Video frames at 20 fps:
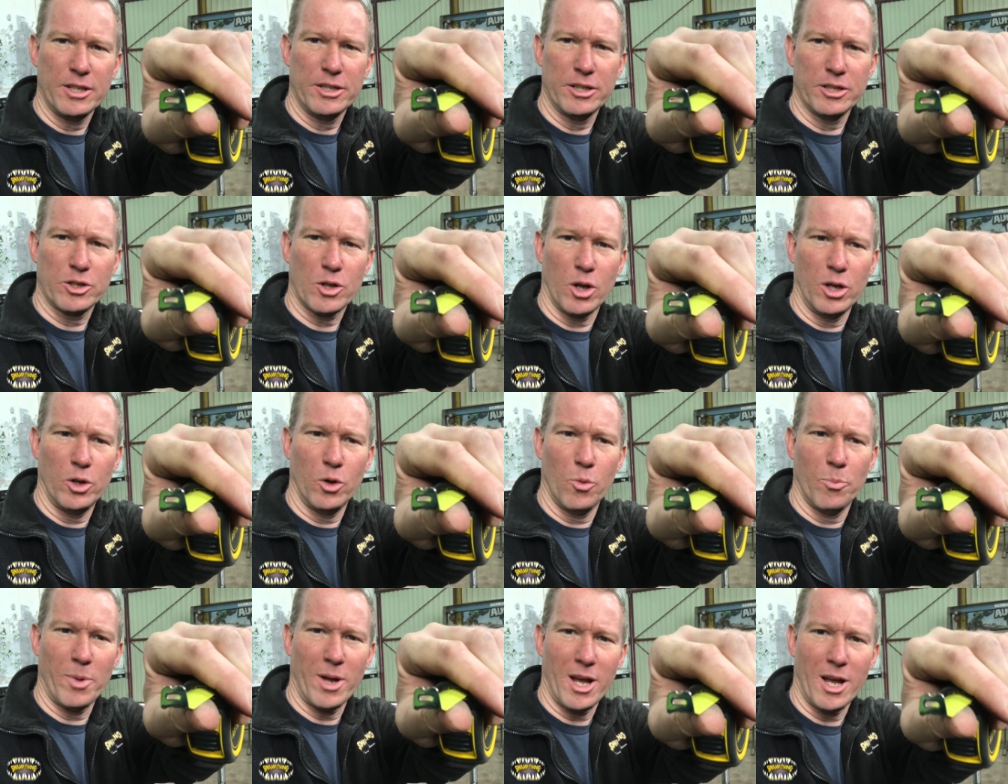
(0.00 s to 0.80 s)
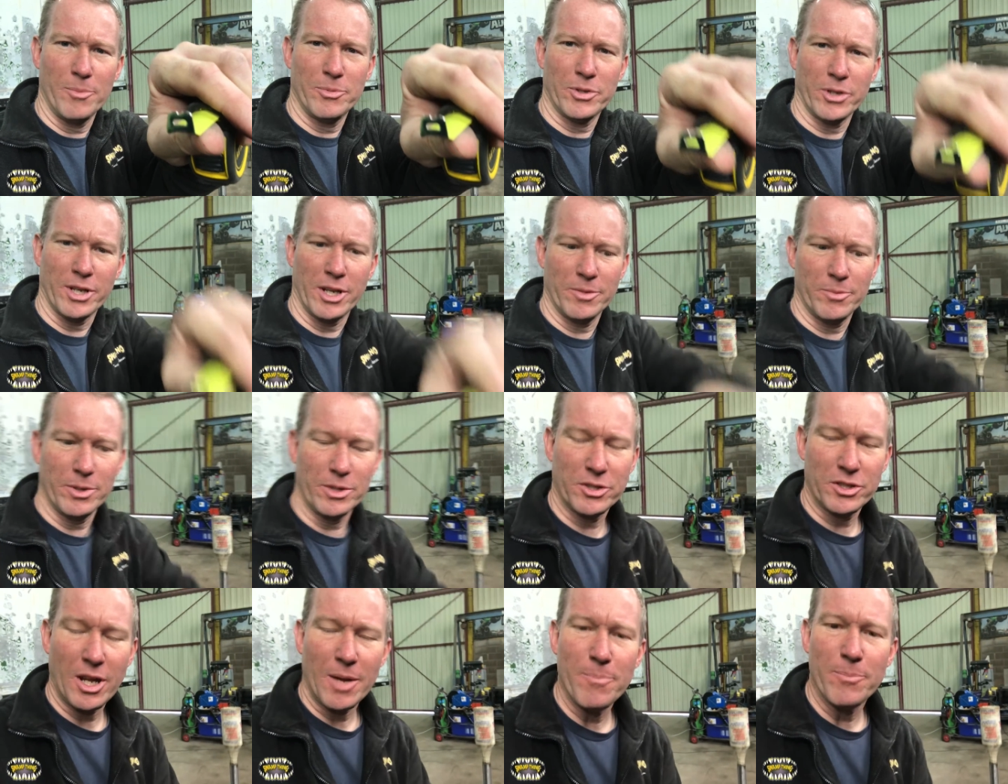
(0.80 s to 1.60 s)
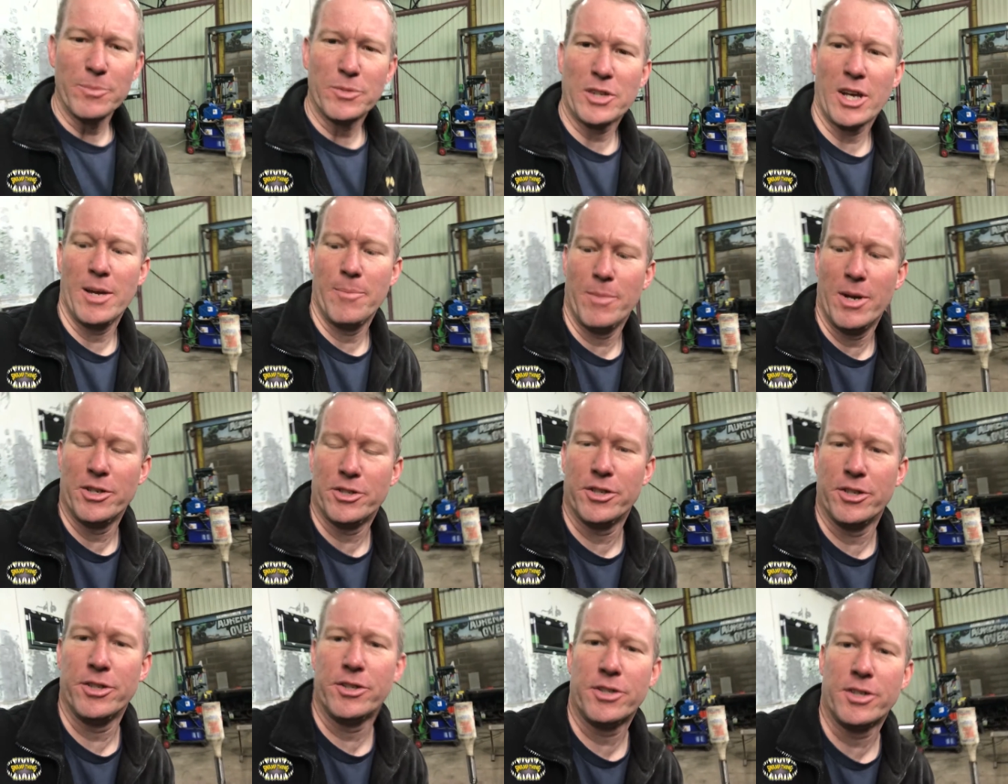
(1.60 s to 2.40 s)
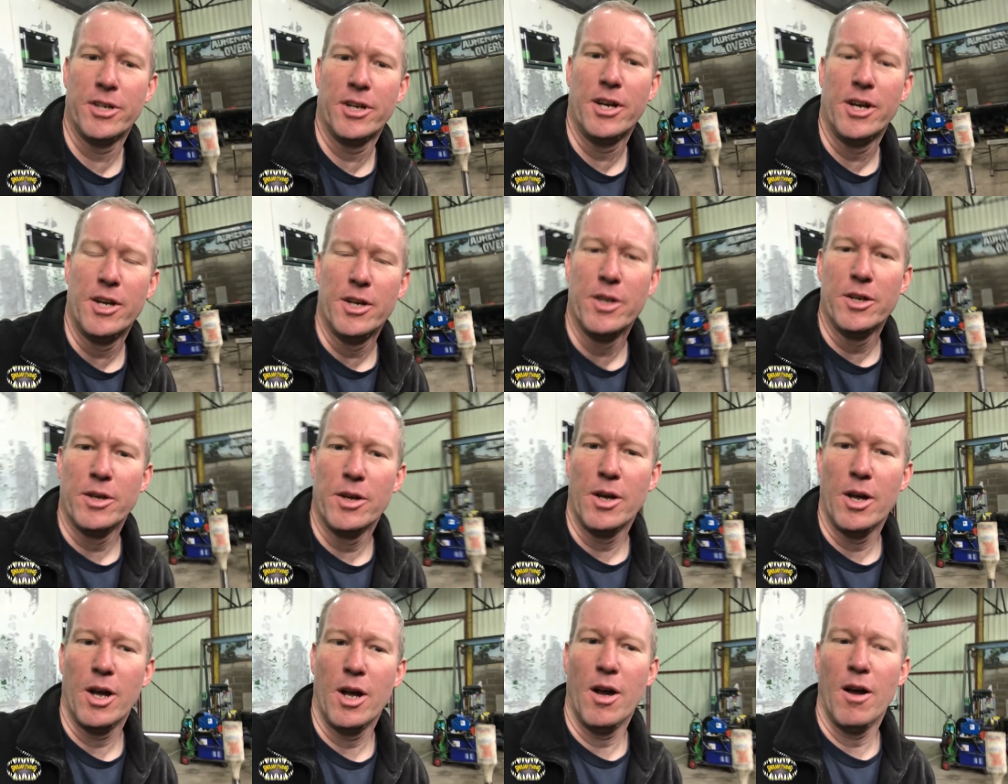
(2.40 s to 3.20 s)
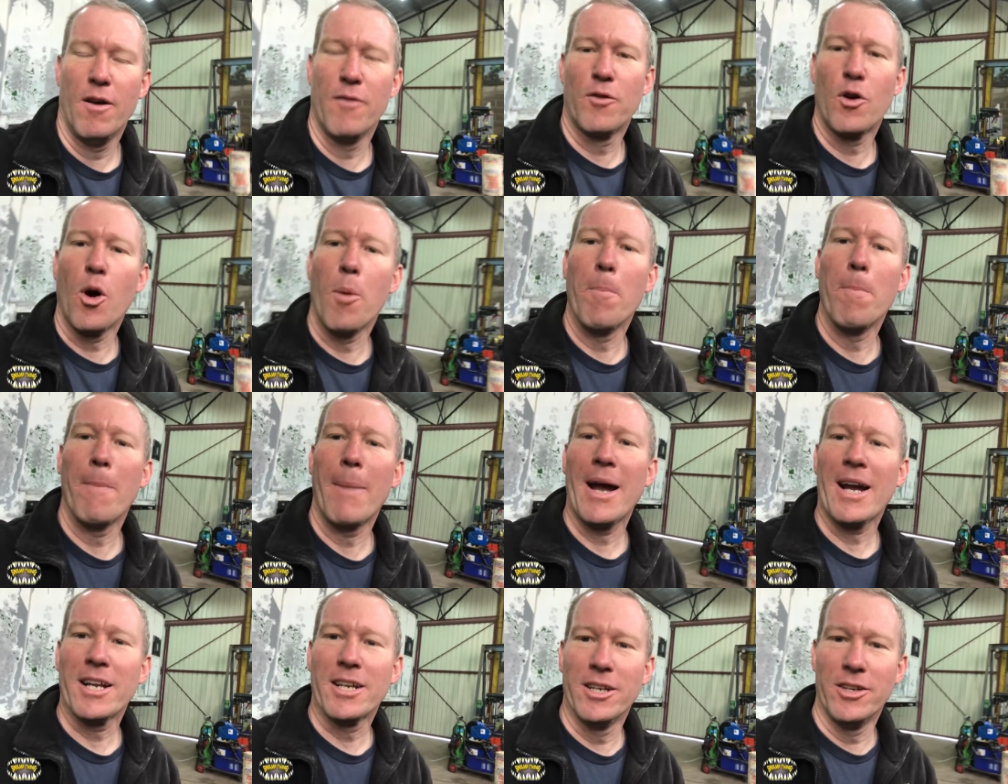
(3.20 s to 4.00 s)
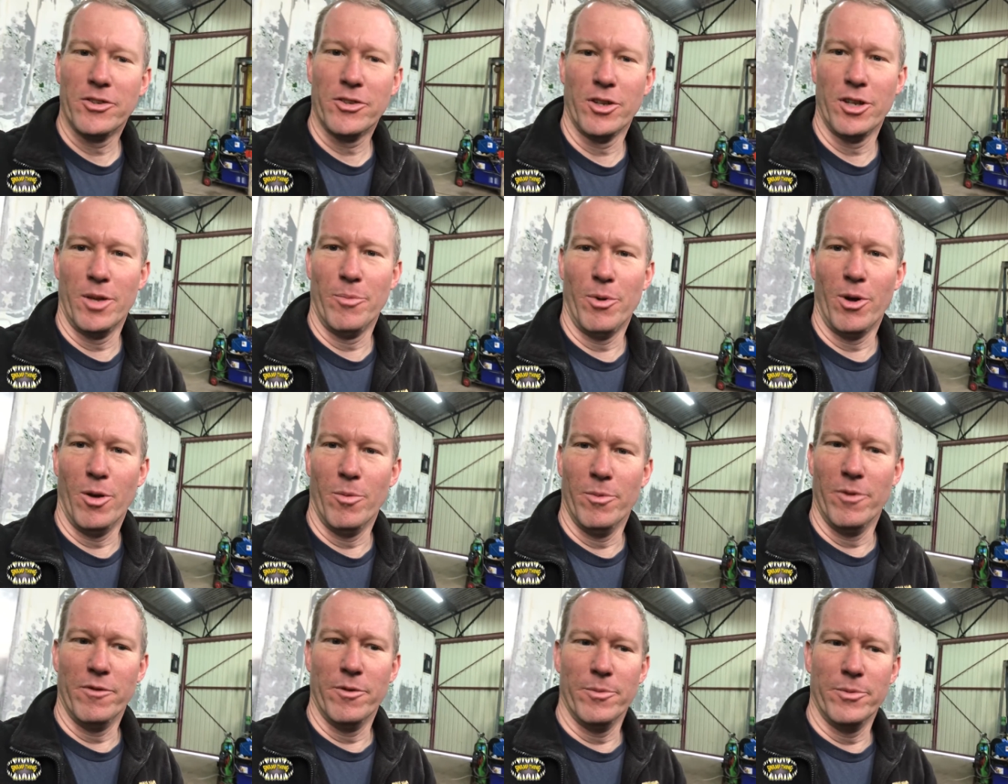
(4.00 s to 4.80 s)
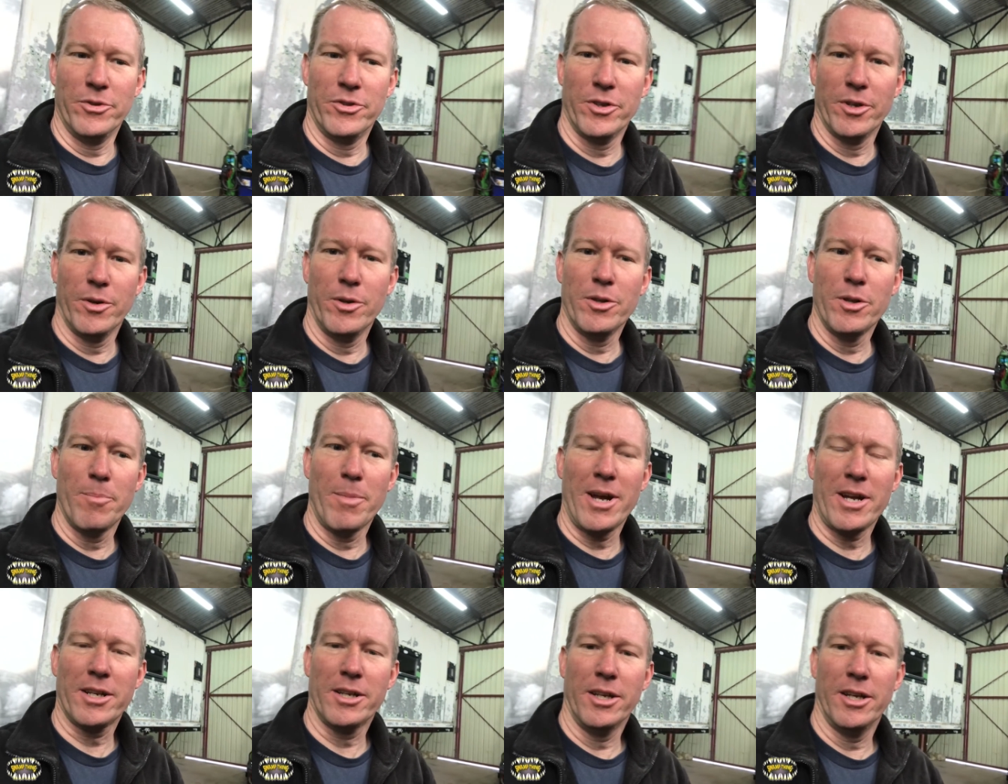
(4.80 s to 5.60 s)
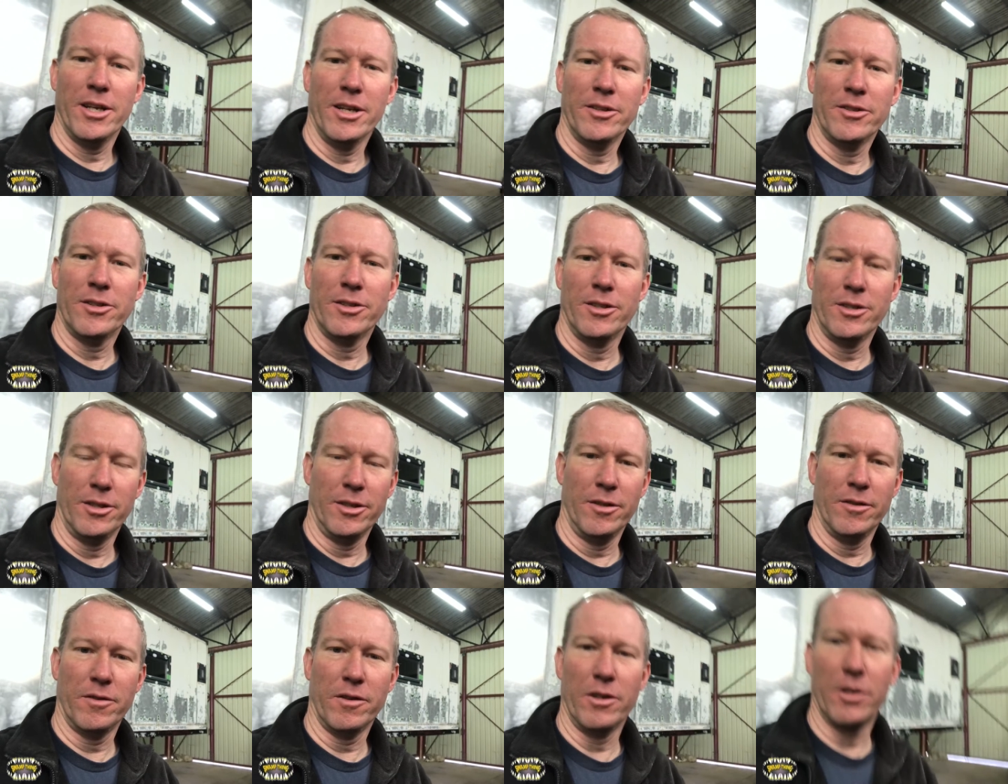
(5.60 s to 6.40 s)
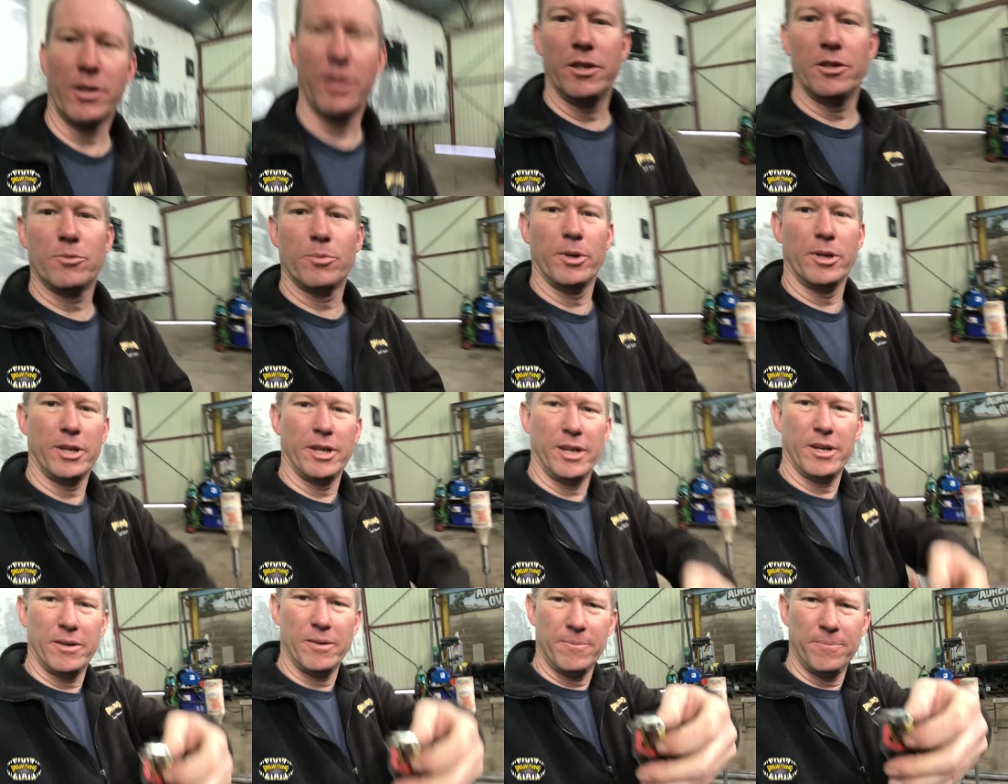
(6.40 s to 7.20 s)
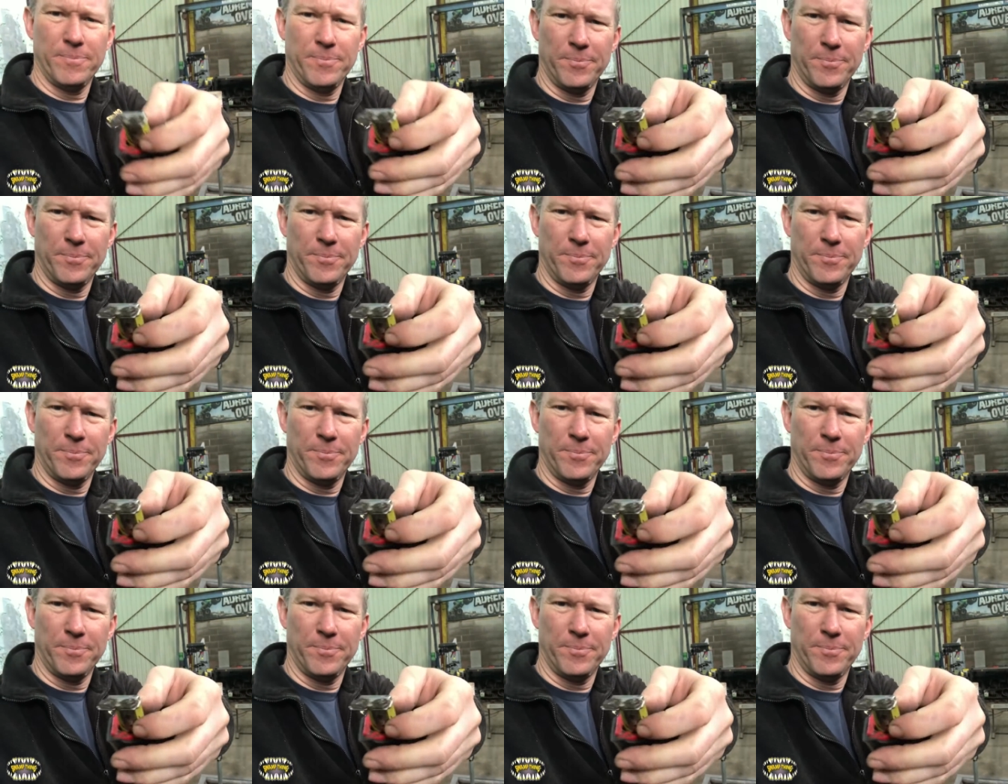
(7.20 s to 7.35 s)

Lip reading: it's got little barbs on it, but some tape measures have got magnets on the bottom of them. So on the magnets, you see, look at this one now,